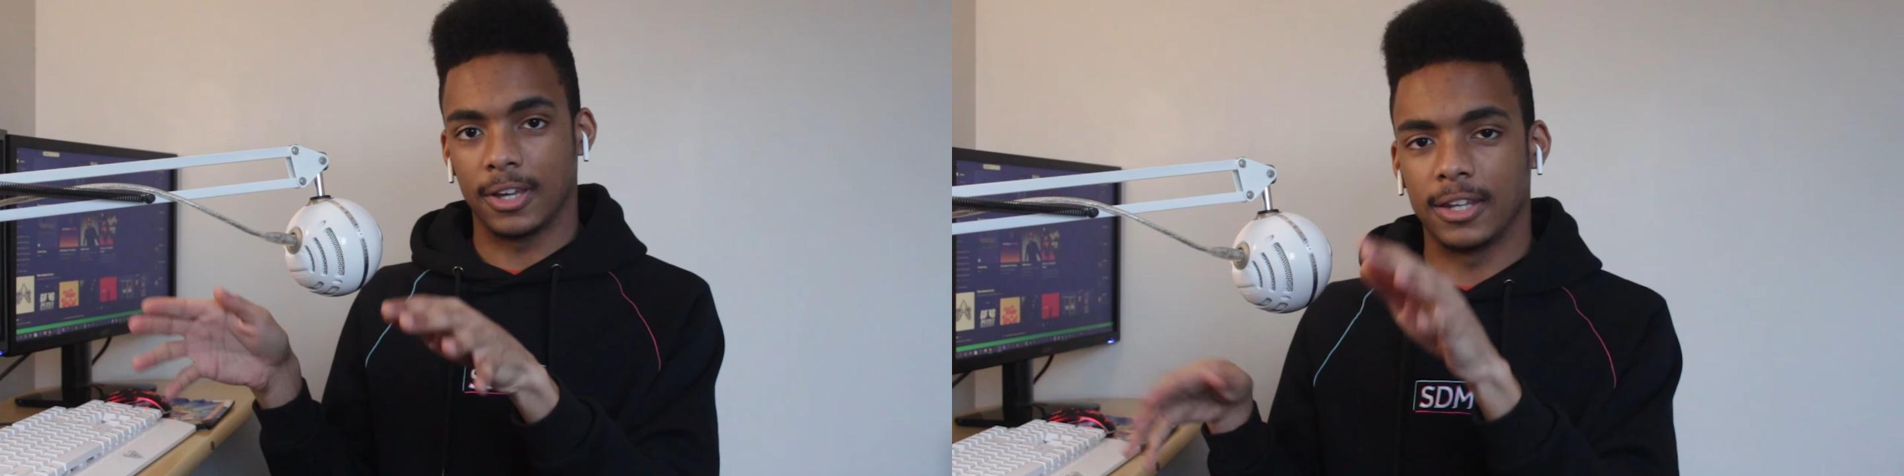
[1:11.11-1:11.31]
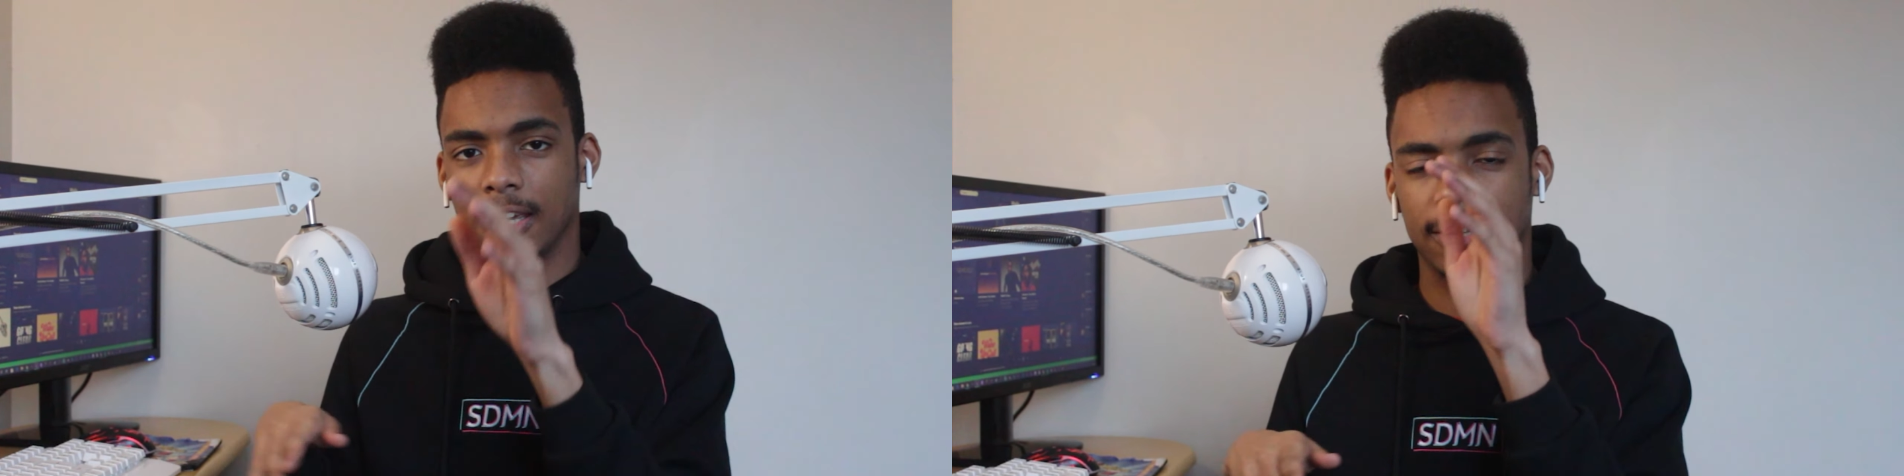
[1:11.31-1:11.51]

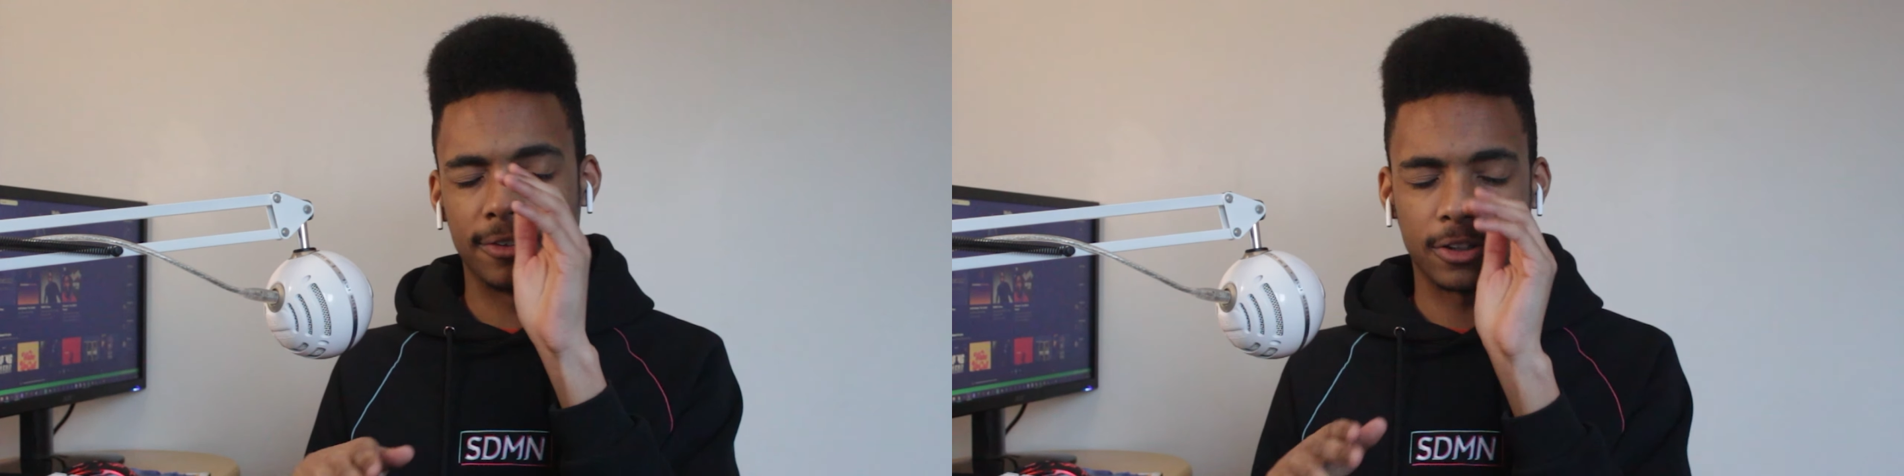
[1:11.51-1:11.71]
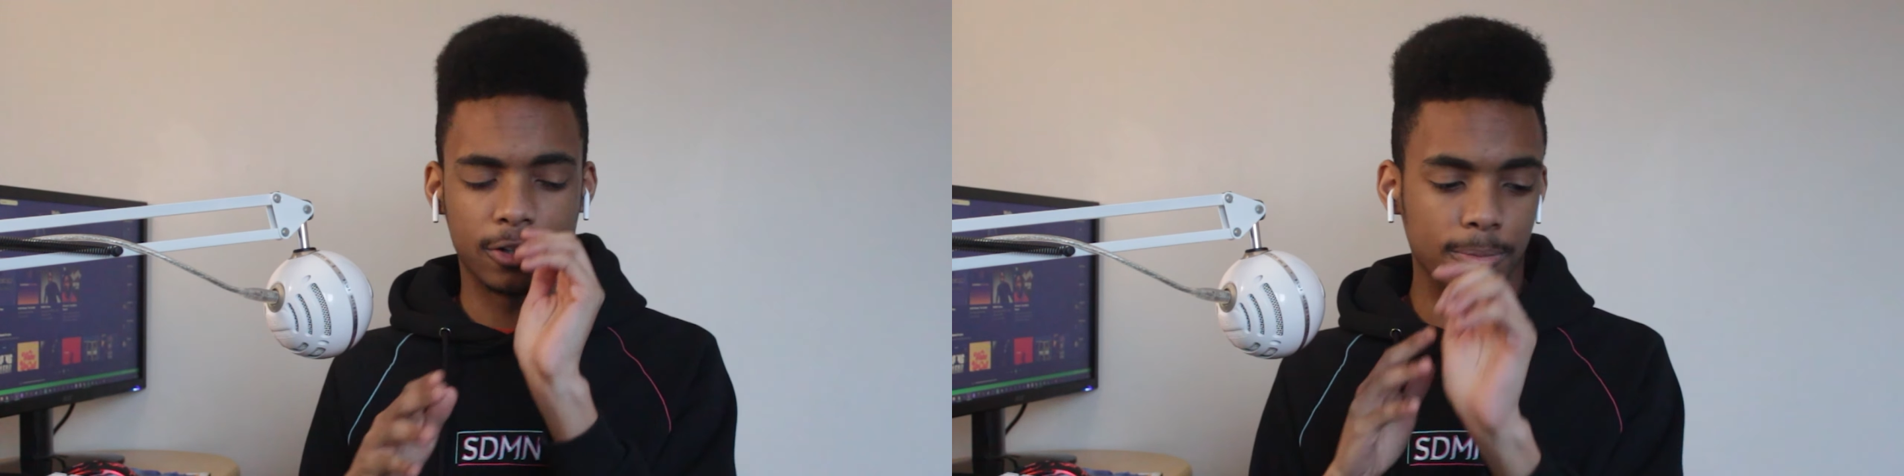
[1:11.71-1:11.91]
And then
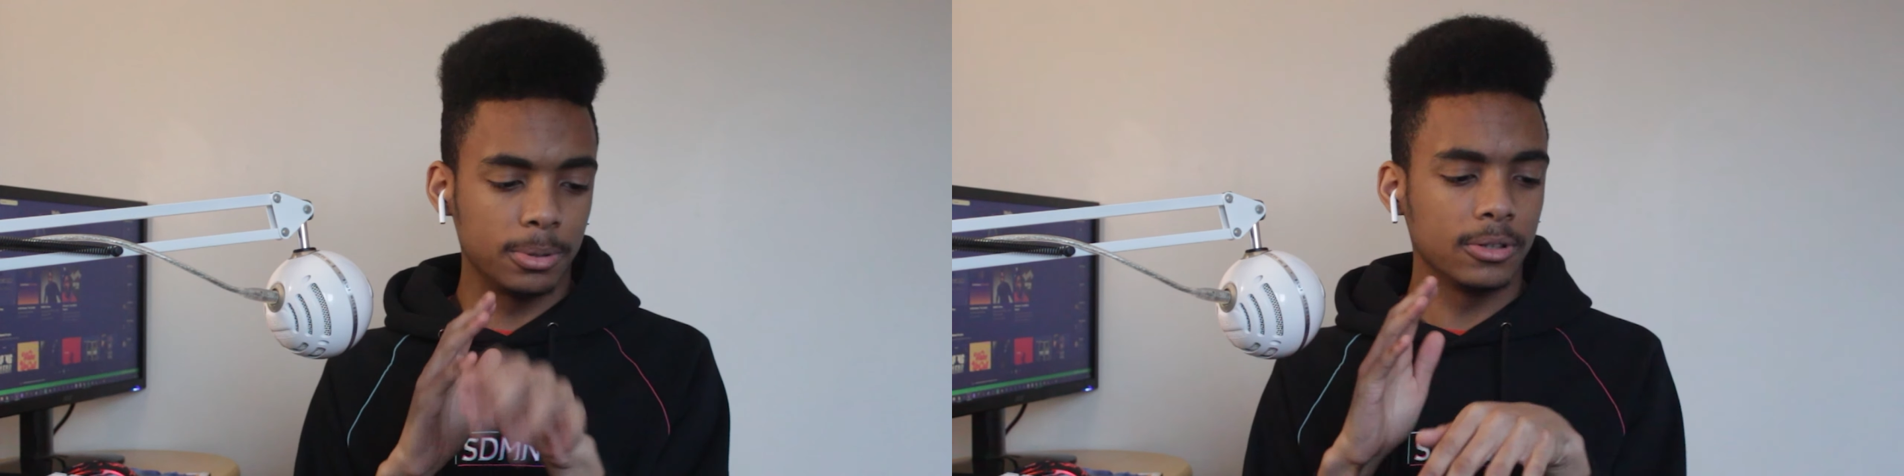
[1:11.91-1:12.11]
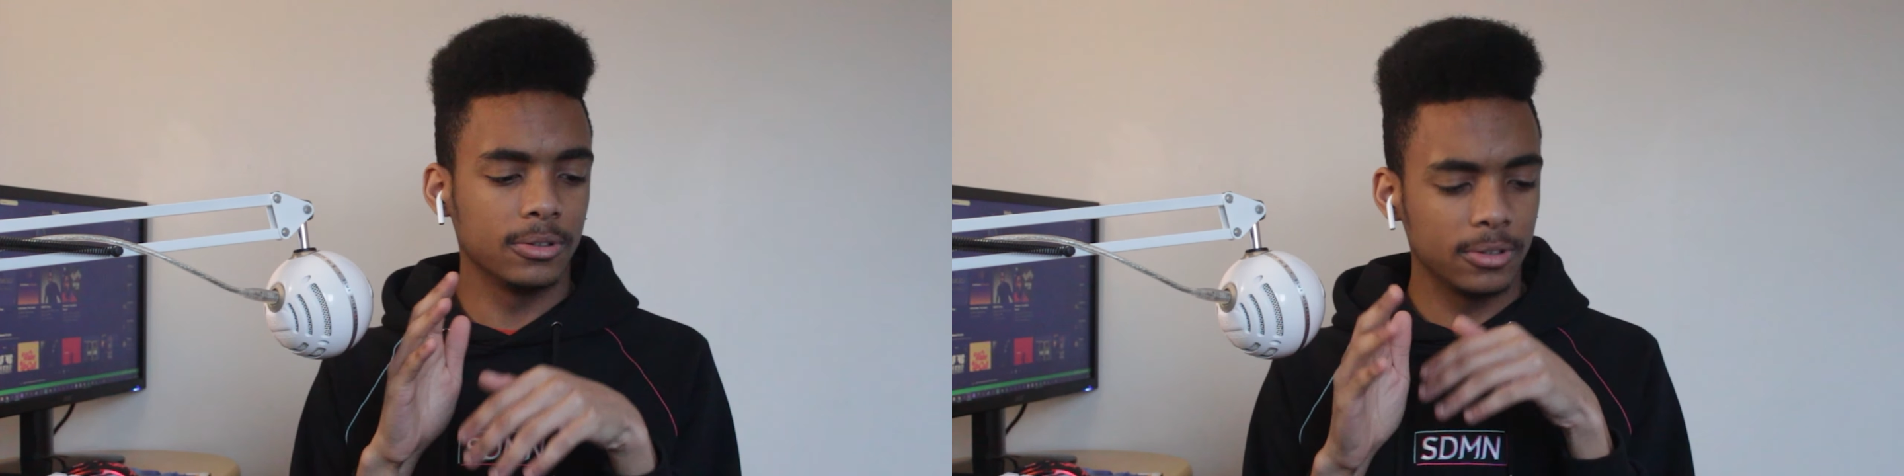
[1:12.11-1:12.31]
there's a
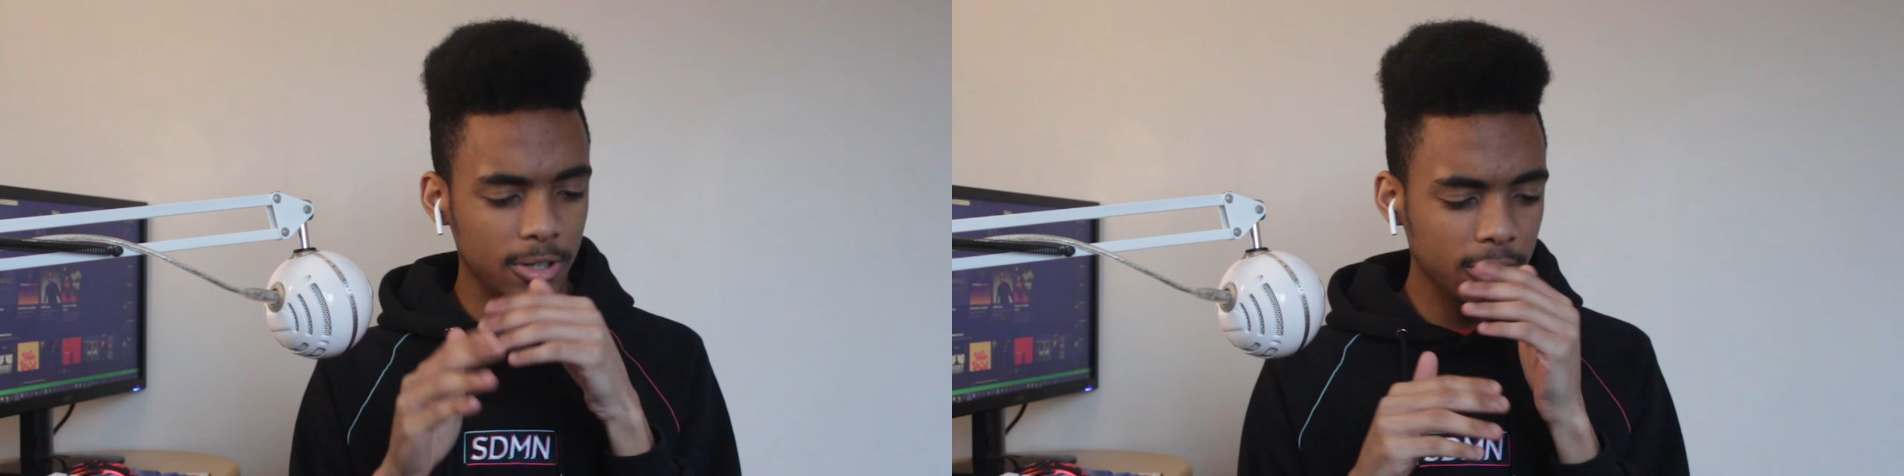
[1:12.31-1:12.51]
couple